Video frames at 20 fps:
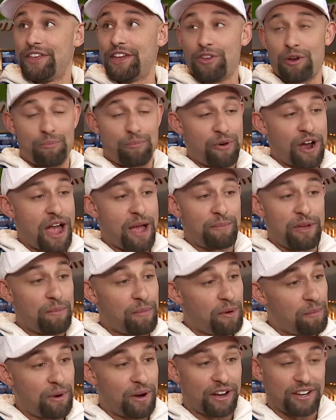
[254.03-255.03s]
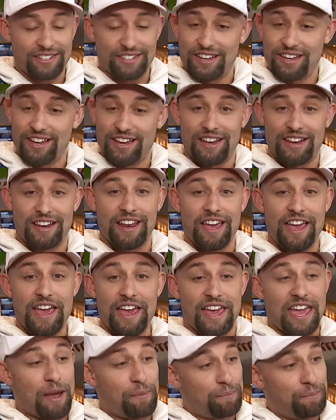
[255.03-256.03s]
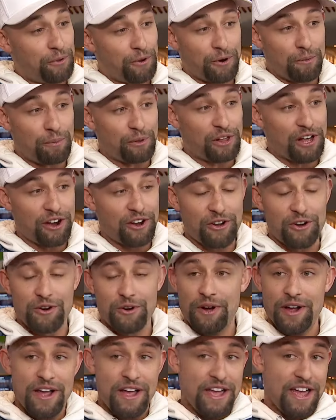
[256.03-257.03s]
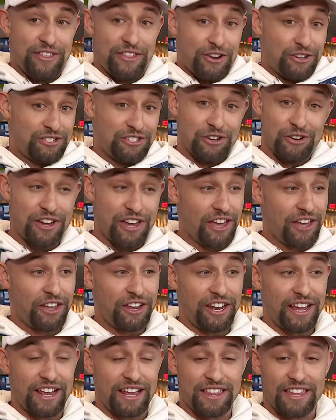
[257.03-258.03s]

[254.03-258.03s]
in their prime, him and Buxton and Kepler and Polanco, and they're still killing it.